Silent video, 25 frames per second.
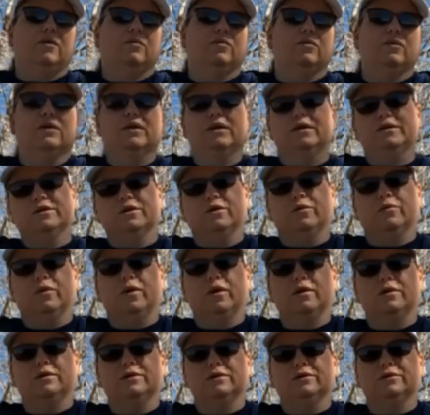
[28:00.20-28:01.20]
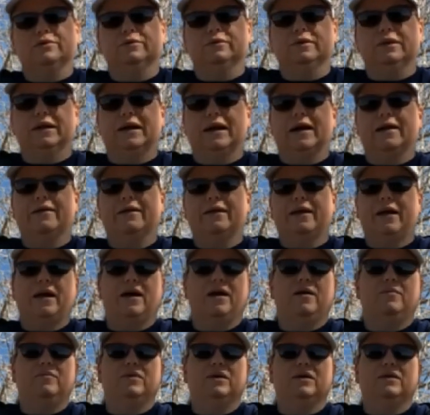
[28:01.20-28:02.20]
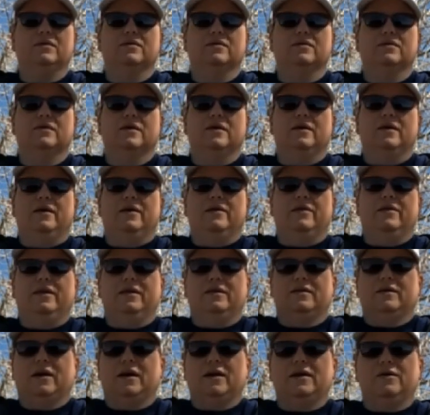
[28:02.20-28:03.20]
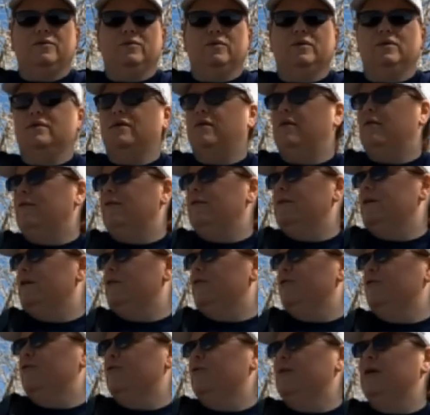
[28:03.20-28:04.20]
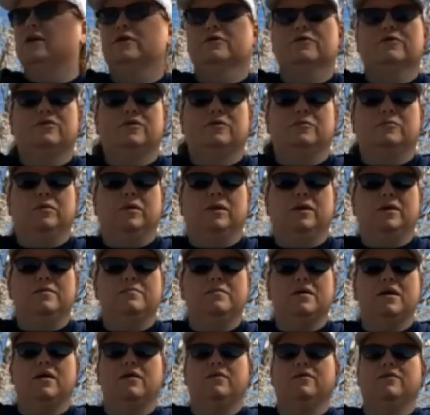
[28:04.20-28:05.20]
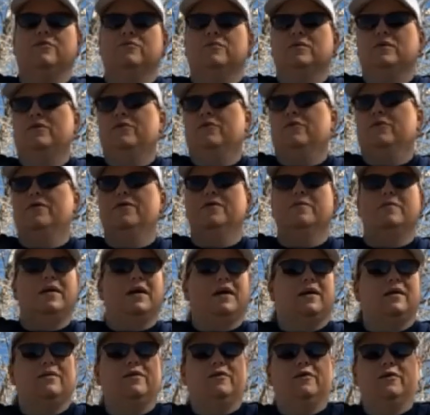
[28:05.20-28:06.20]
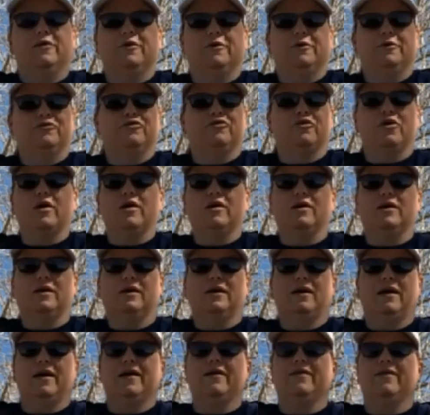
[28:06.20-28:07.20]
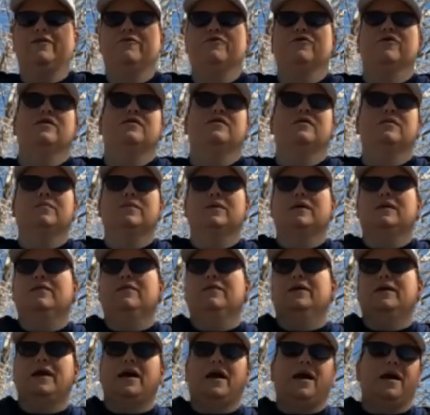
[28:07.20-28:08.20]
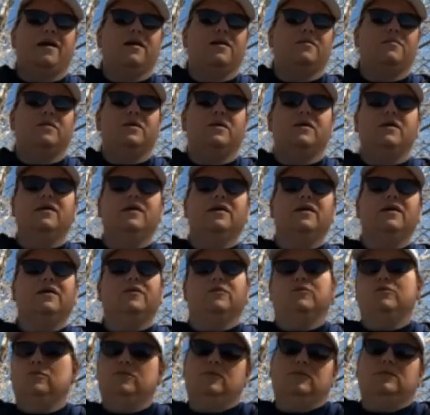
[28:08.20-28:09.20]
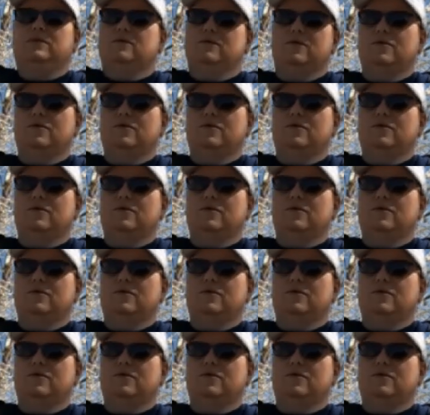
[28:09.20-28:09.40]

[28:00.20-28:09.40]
I really don't want to get out of the cab, because that's kind of what all the other creators complain about, is when they're in the back of their truck and they forget something in the cab. Ooh, it's